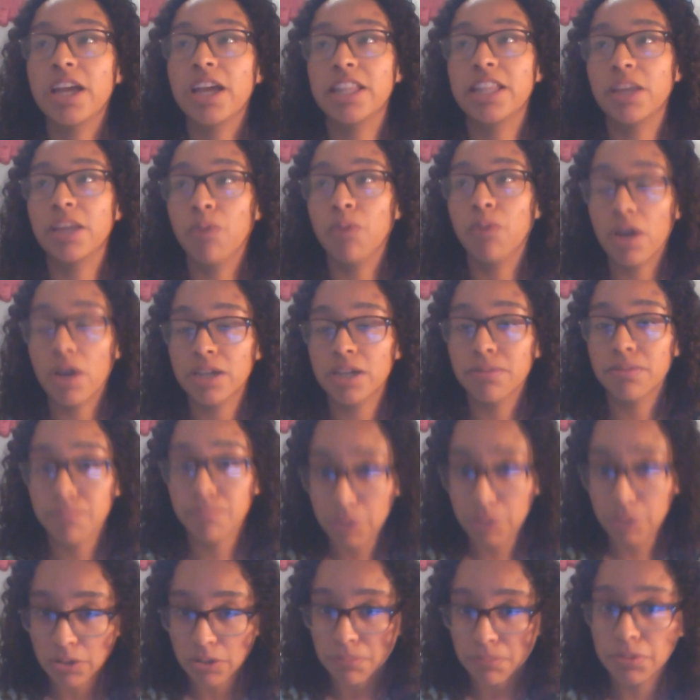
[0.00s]
and they want
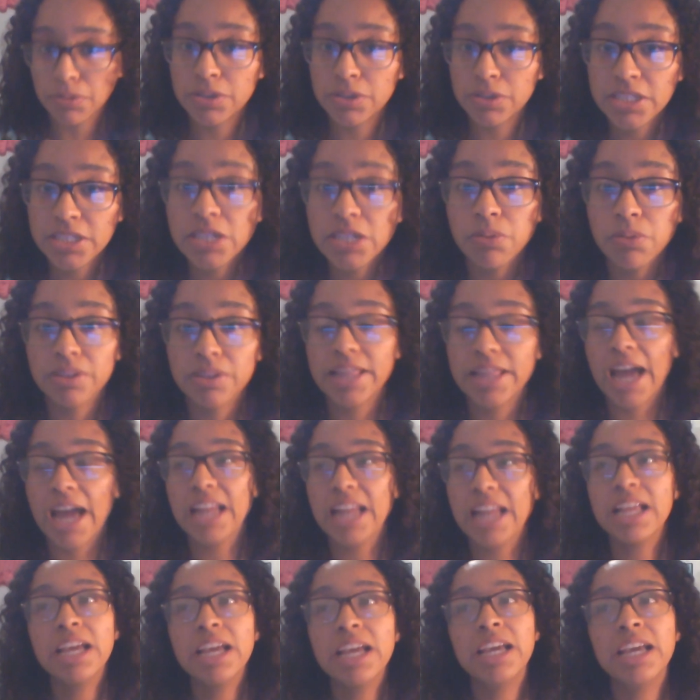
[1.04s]
to proceed with that,